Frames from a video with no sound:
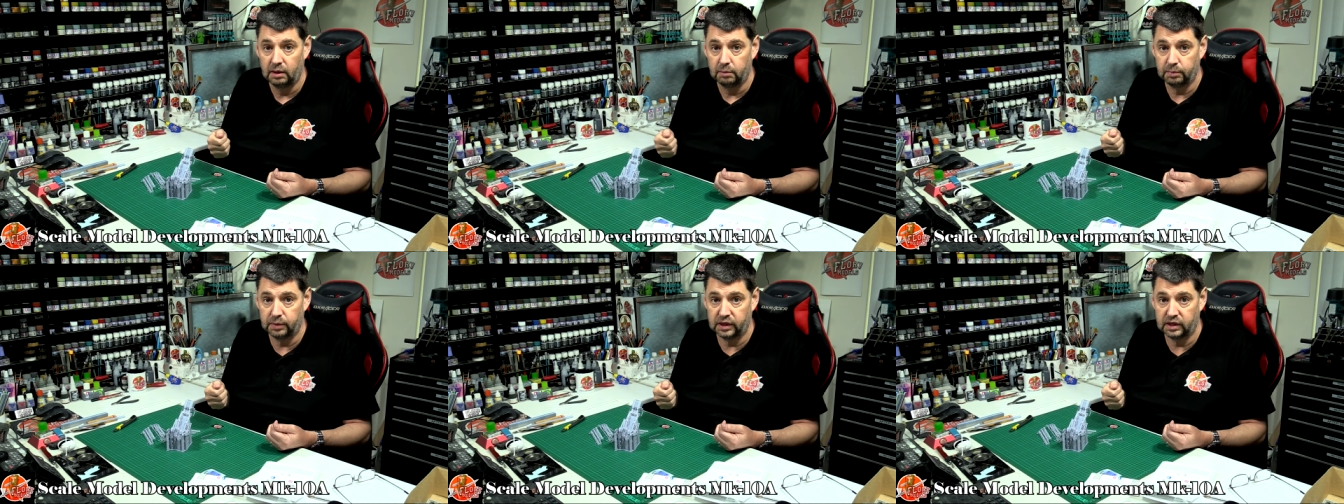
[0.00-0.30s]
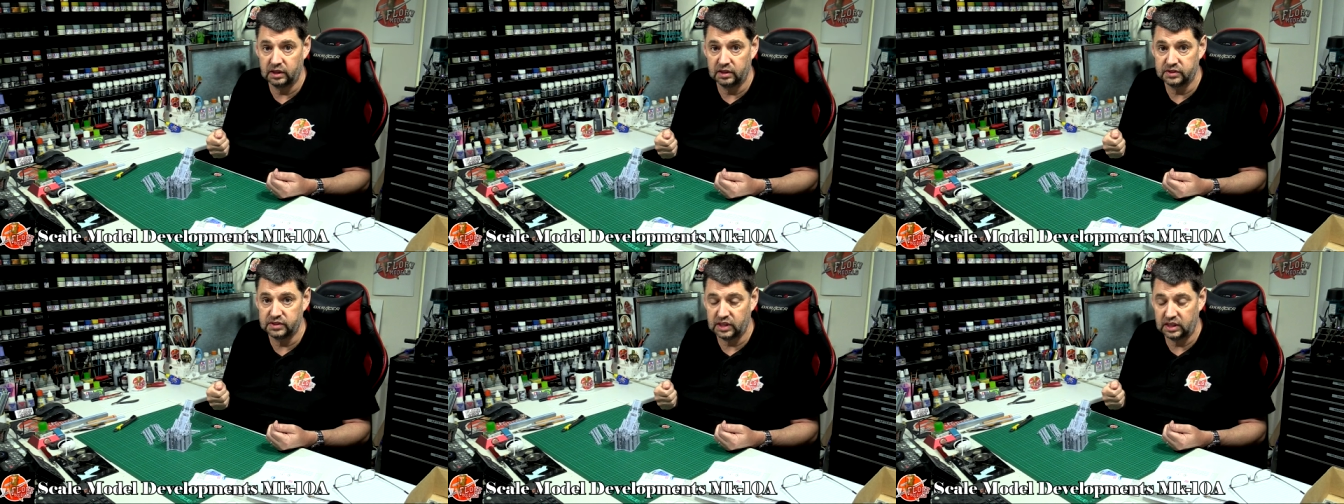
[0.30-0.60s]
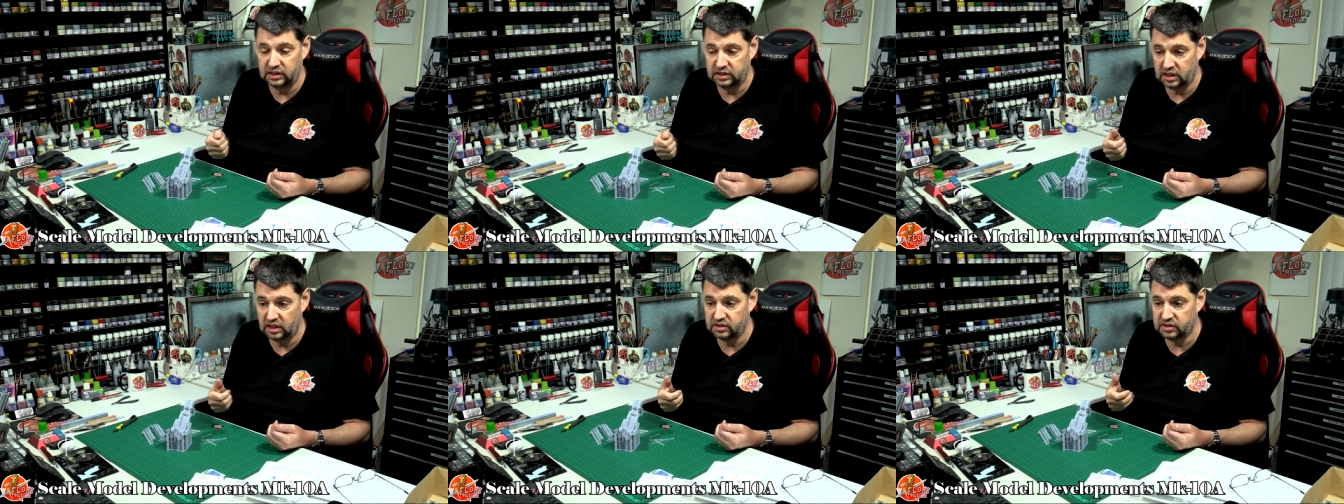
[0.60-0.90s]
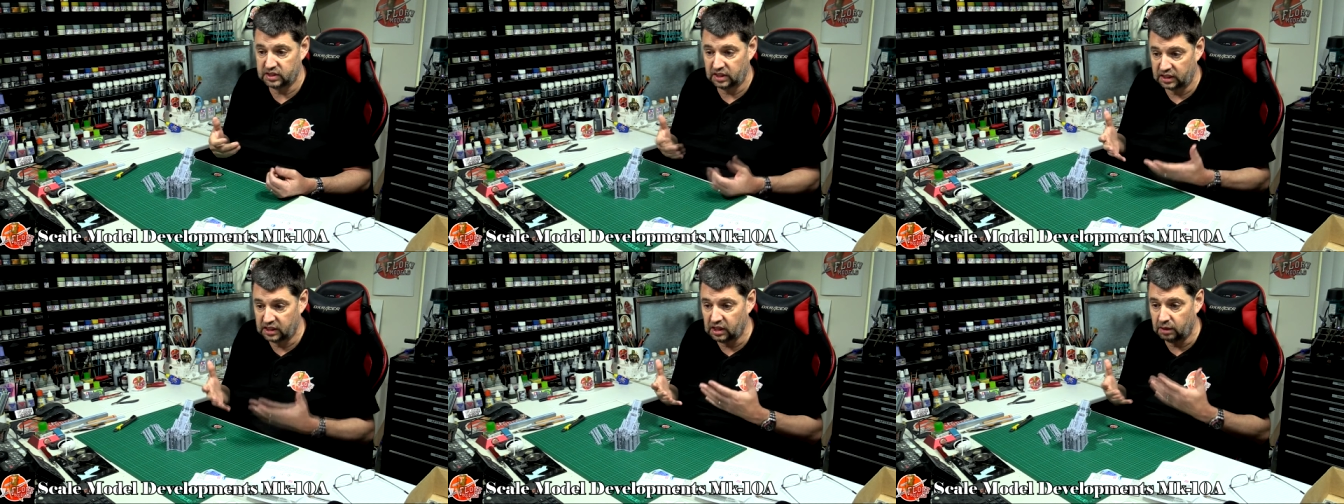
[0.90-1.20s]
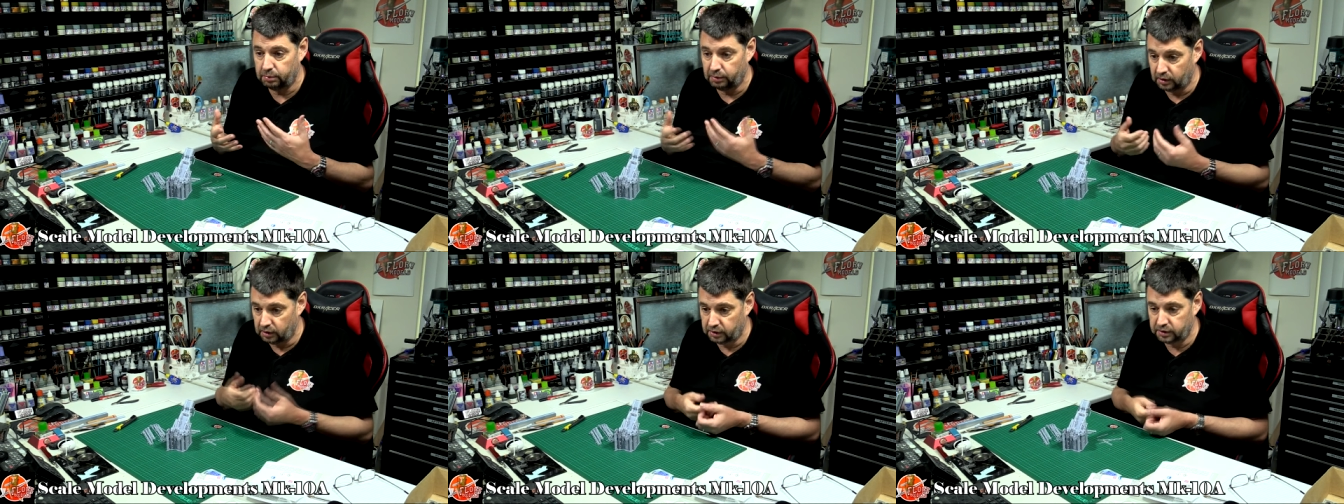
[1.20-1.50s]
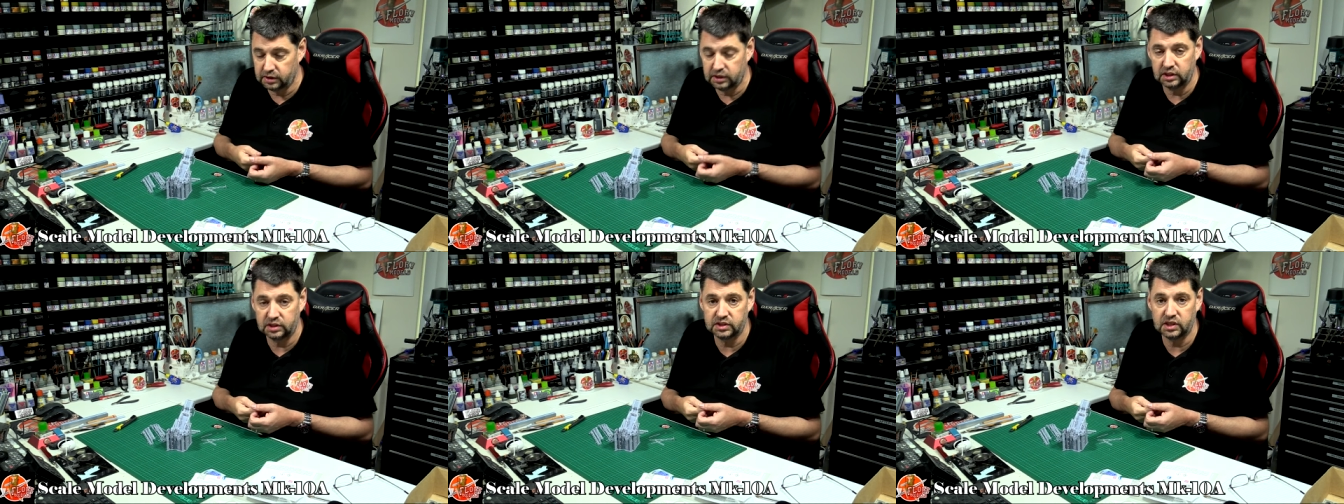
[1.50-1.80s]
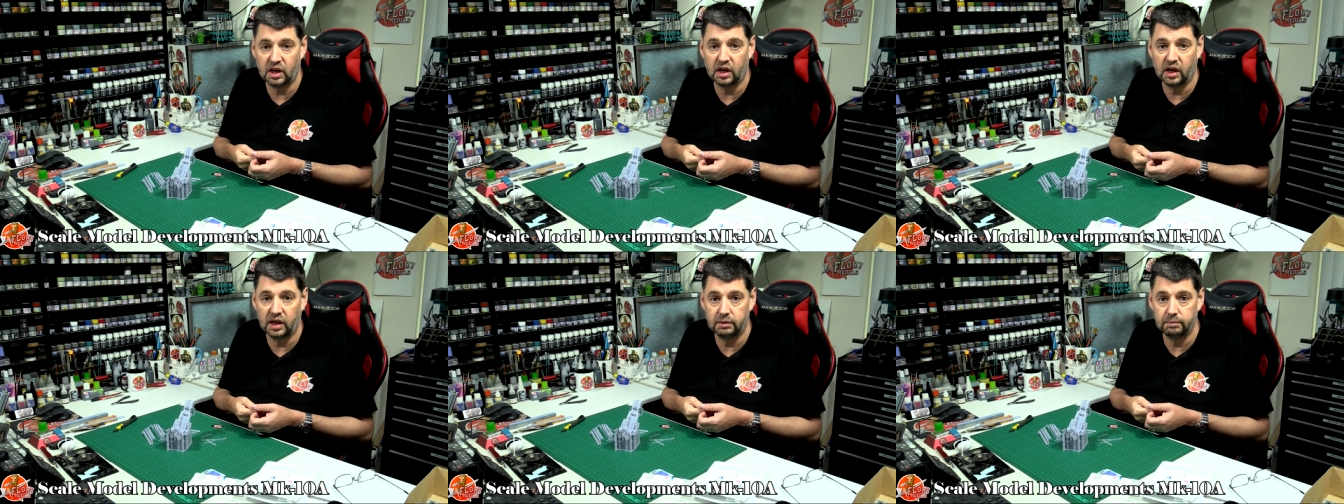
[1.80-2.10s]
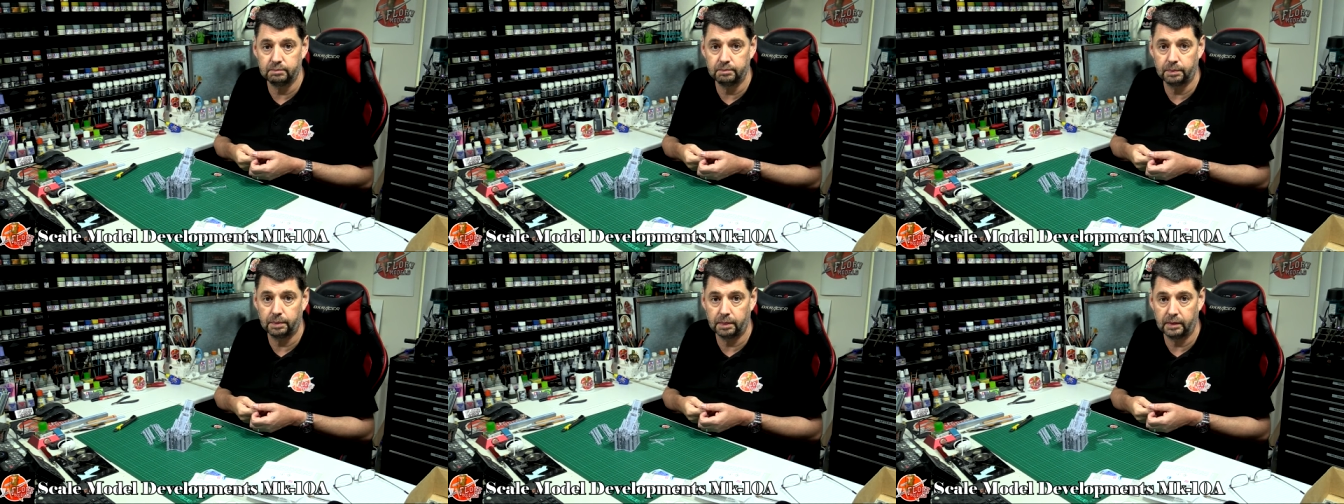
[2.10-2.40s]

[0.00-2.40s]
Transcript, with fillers: because it does take up a lot of your time.